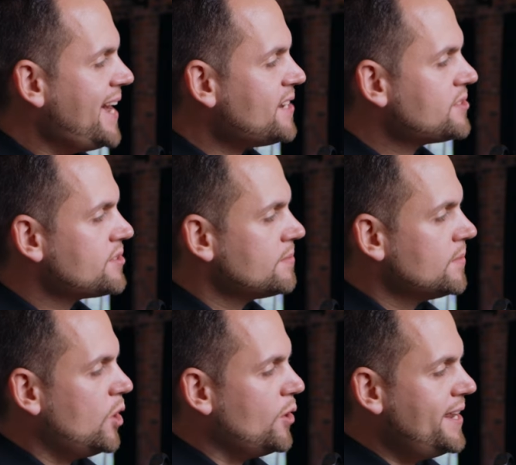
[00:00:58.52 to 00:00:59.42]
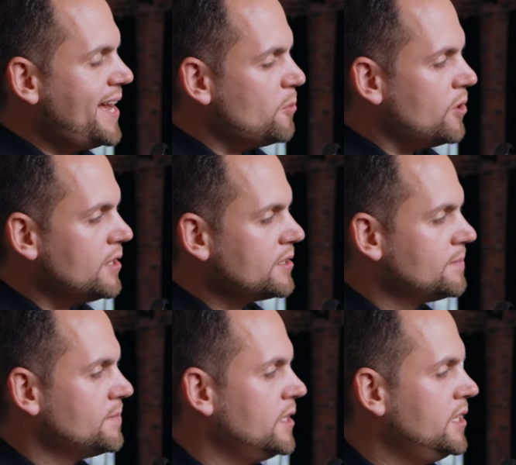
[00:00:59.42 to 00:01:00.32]
Next, on network,
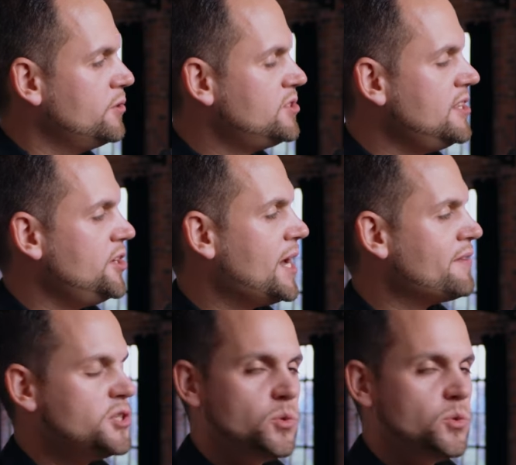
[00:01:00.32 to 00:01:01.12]
you'll see that you have two